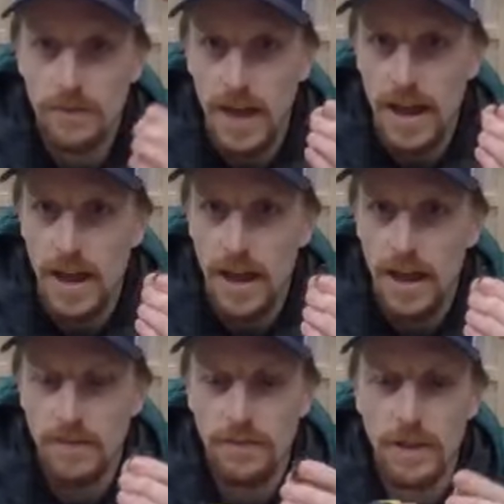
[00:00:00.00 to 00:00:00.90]

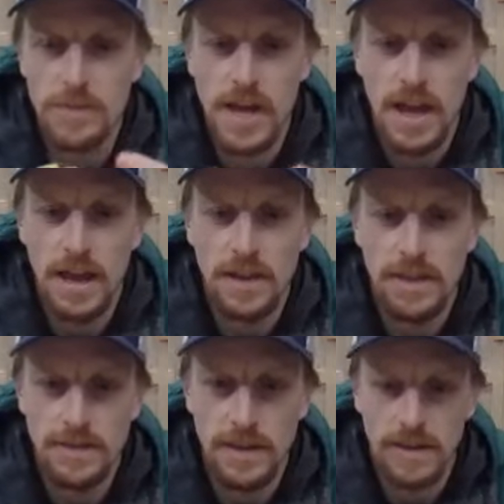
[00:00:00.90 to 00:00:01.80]
flathead, Phillips head,
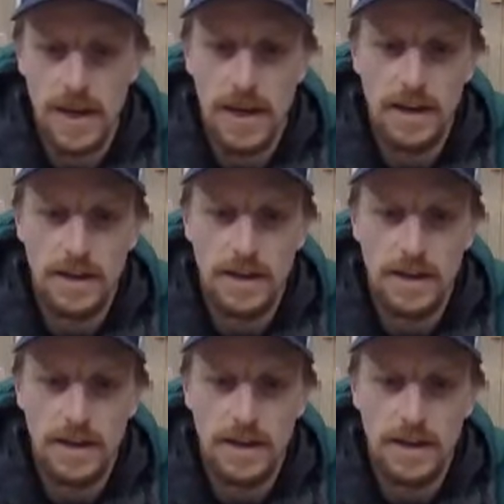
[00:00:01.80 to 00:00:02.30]
things like that.